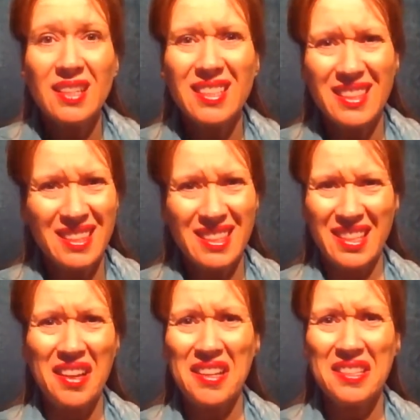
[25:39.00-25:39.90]
I said,
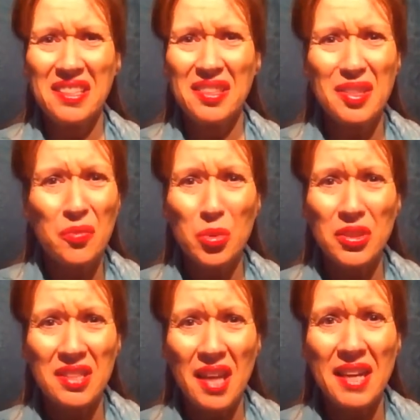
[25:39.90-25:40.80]
signs and stuff?
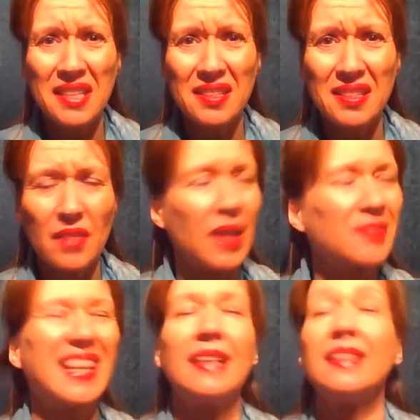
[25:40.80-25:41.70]
What signs and stuff?
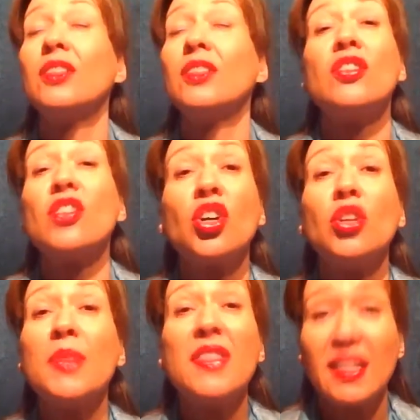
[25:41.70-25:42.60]
It's not
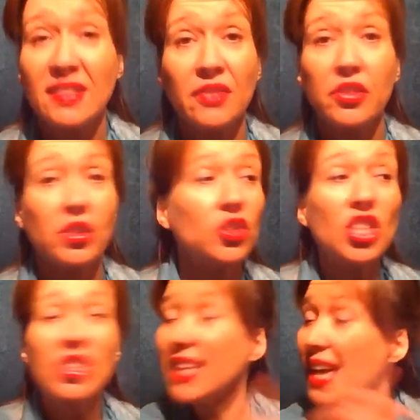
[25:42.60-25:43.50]
going to be that difficult. You
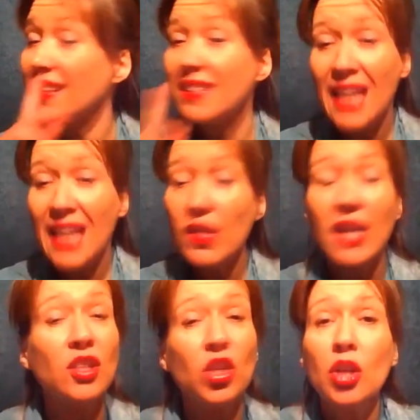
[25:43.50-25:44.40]
just get down
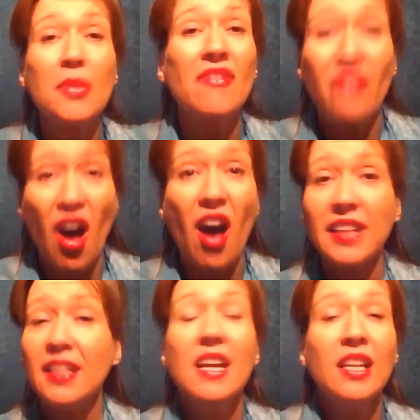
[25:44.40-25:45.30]
there and you're going to be
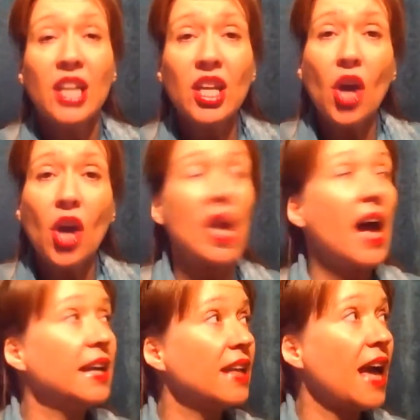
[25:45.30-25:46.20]
fine.
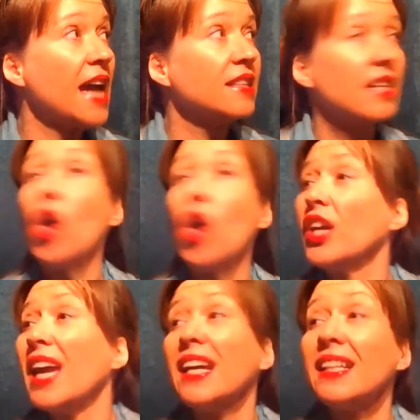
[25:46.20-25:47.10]
9, 8, 7. Oh,
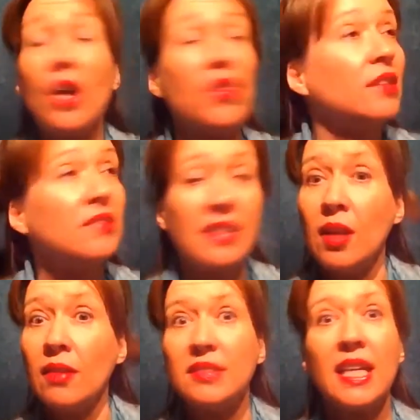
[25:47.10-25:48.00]
you got to get down there.
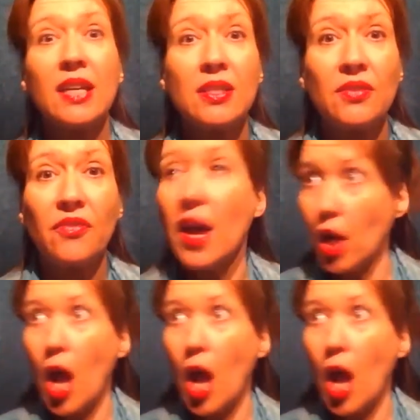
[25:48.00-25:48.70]
6, 5.